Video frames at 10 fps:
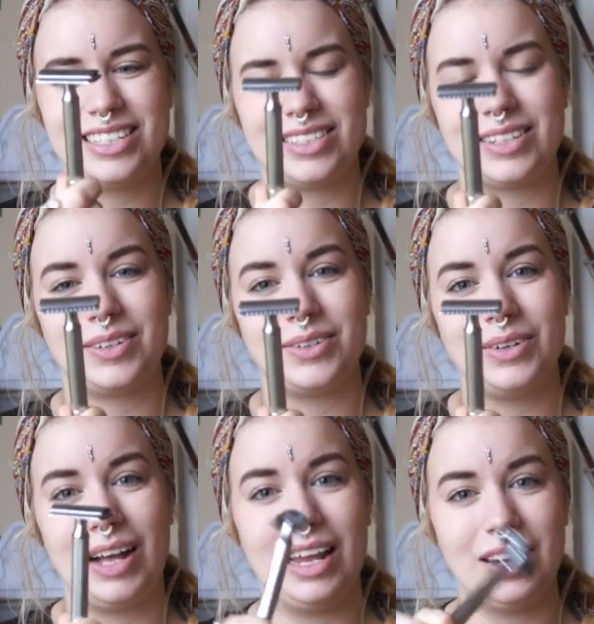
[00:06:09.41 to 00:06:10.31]
So
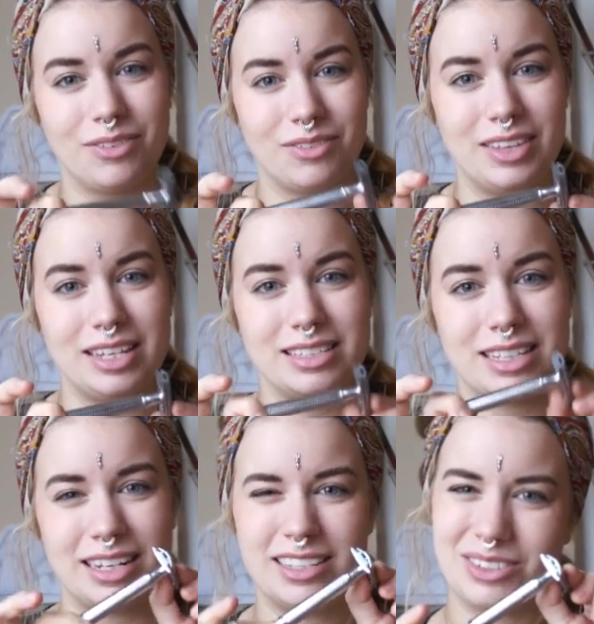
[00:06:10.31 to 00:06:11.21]
I love this,
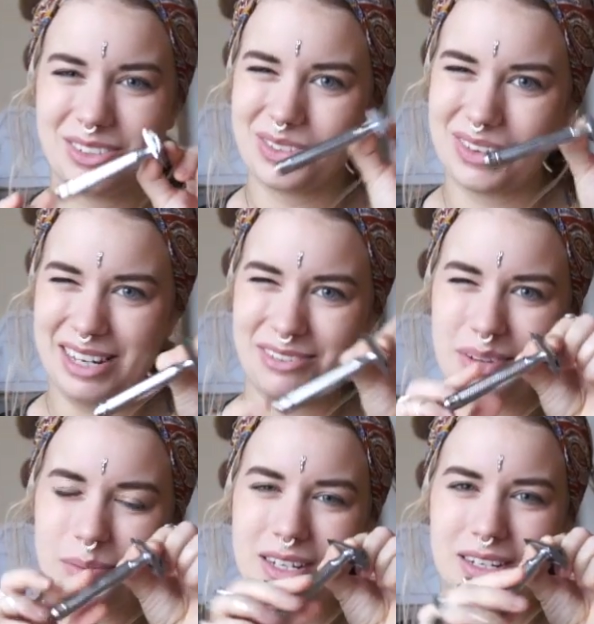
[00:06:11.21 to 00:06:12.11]
and it's also really
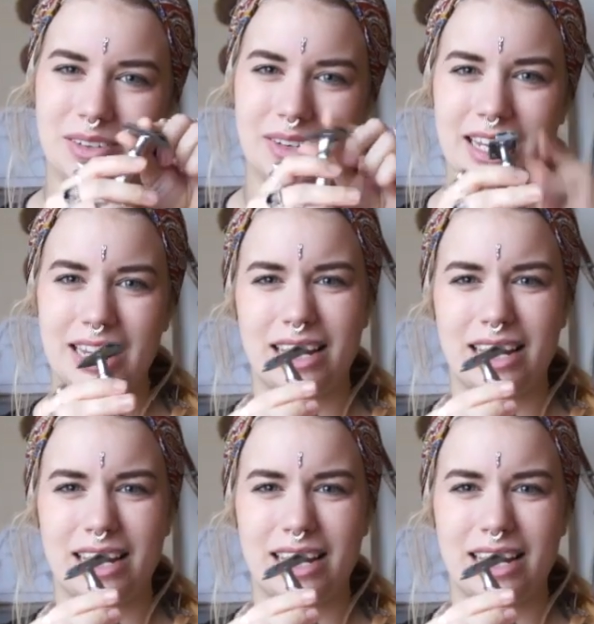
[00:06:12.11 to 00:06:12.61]
feminine looking.